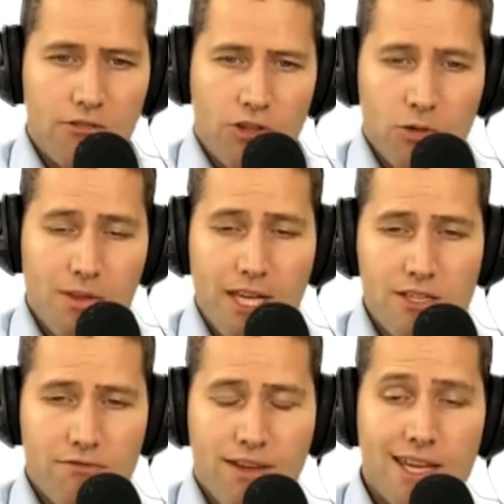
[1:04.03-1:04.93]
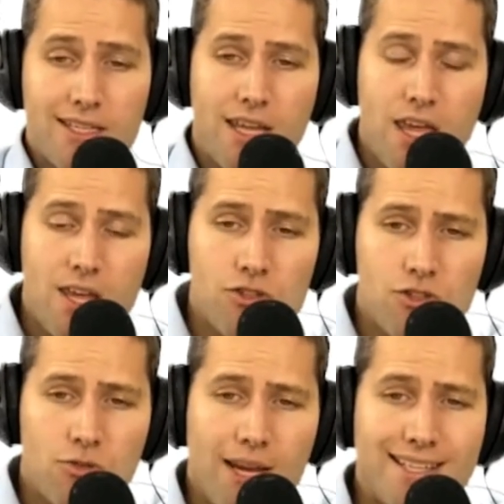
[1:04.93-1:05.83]
in your accumulation phase
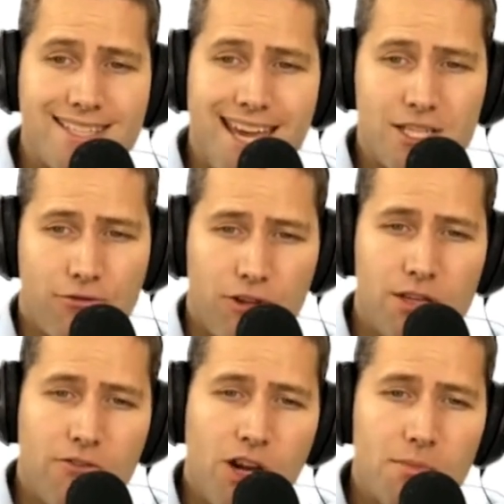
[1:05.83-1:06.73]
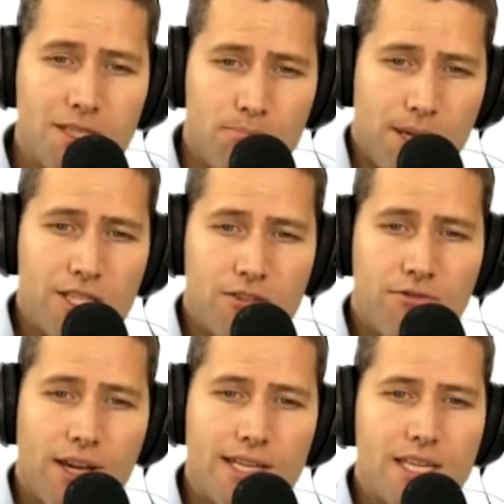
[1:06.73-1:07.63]
to a tax-free environment in pension
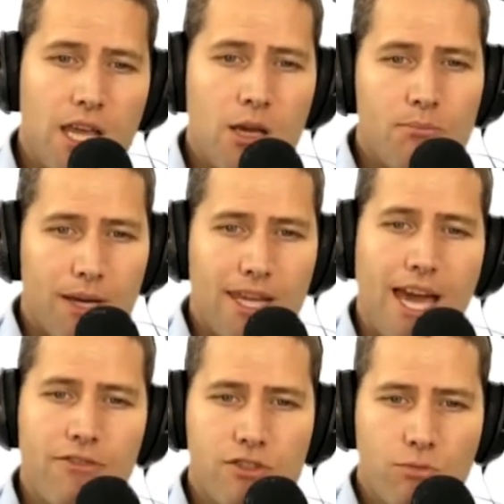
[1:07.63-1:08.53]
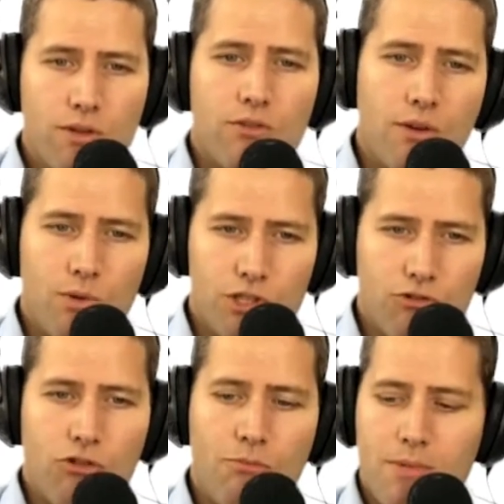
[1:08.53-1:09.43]
phase, but you have to
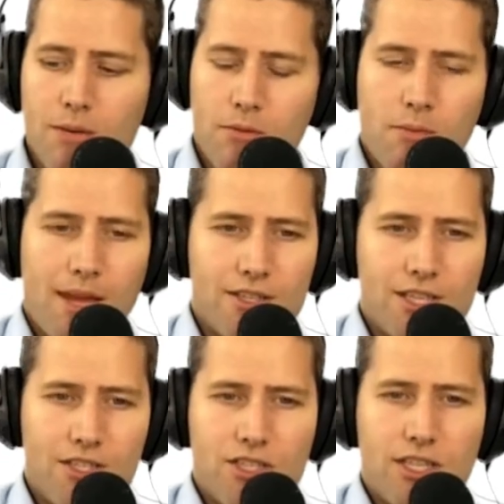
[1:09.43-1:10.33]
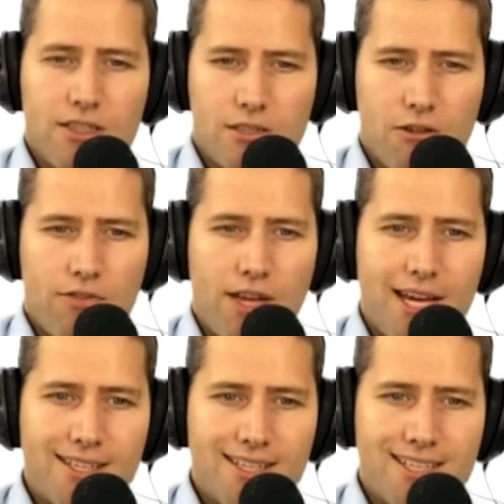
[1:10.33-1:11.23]
withdraw a minimum amount each year. So if you're
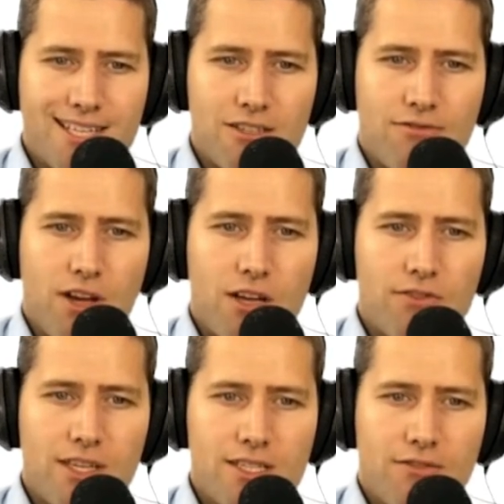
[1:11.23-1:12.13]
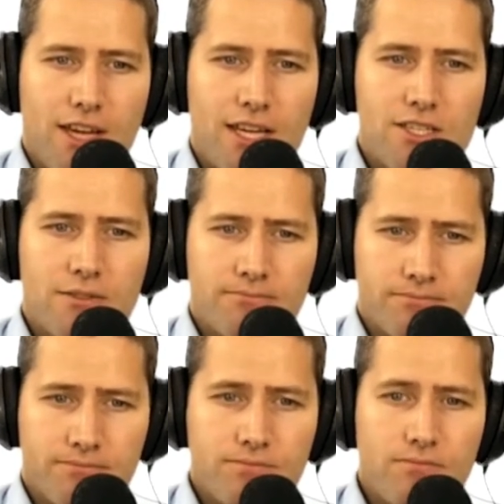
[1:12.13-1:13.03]
under 65 years of age,
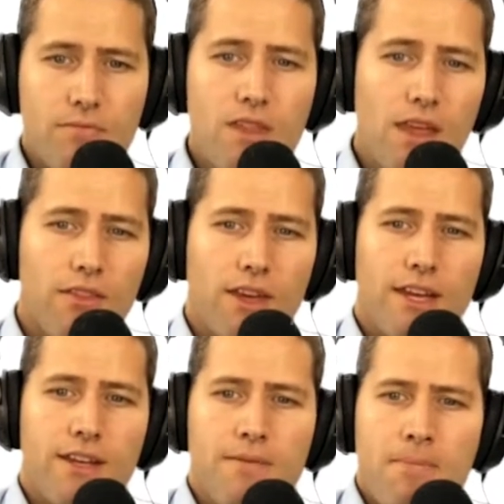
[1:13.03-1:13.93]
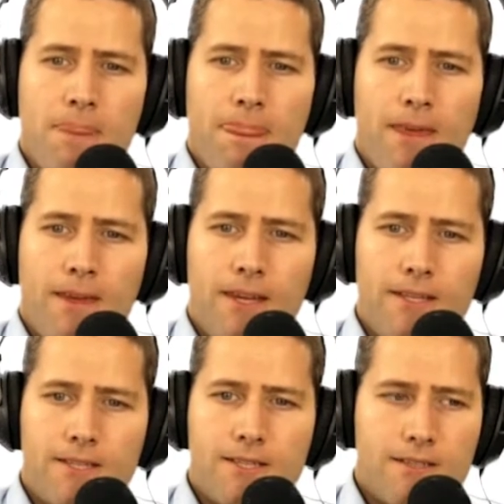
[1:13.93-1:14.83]
then
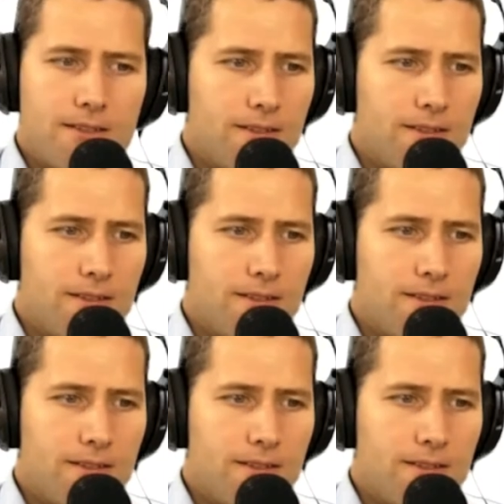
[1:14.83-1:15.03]
it's